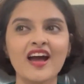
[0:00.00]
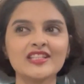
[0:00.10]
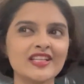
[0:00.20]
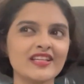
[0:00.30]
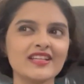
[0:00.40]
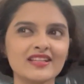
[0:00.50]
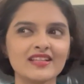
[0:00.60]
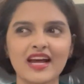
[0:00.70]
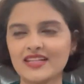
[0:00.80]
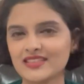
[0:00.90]

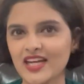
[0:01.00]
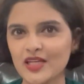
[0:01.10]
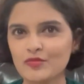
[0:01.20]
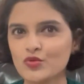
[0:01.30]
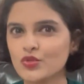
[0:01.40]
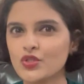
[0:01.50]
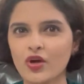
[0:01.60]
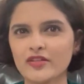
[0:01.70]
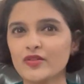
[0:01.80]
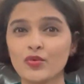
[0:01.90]
They at times would
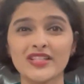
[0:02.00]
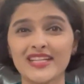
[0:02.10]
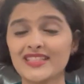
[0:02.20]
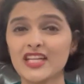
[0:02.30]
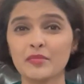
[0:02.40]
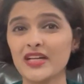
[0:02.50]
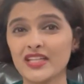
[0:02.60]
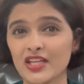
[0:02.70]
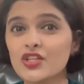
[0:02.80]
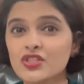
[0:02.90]
not even want to take their
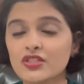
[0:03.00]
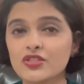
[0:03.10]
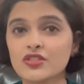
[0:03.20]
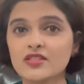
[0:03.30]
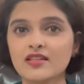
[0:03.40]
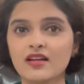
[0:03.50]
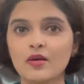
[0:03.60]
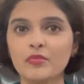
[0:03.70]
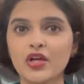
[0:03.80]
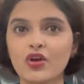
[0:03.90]
medications
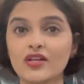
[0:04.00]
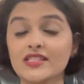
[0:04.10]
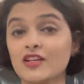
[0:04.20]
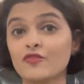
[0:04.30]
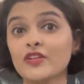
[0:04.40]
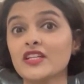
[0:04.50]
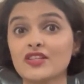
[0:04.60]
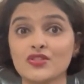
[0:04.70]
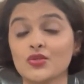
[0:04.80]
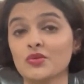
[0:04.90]
because they are feeling
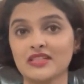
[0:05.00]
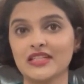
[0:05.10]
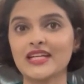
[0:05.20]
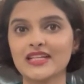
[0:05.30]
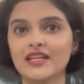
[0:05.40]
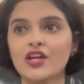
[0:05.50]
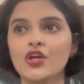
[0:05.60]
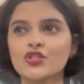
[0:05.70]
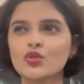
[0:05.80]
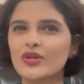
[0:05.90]
so great.
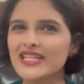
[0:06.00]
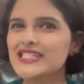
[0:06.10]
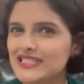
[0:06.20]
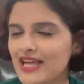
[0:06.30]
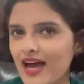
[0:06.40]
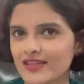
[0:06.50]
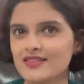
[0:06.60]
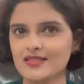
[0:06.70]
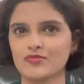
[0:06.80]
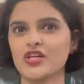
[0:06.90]
So, is that
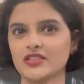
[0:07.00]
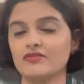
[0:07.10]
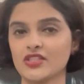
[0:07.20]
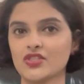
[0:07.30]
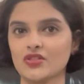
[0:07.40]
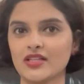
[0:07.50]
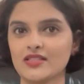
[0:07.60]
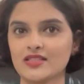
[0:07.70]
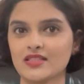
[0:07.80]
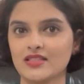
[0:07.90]
subjective
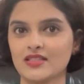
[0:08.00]
distress?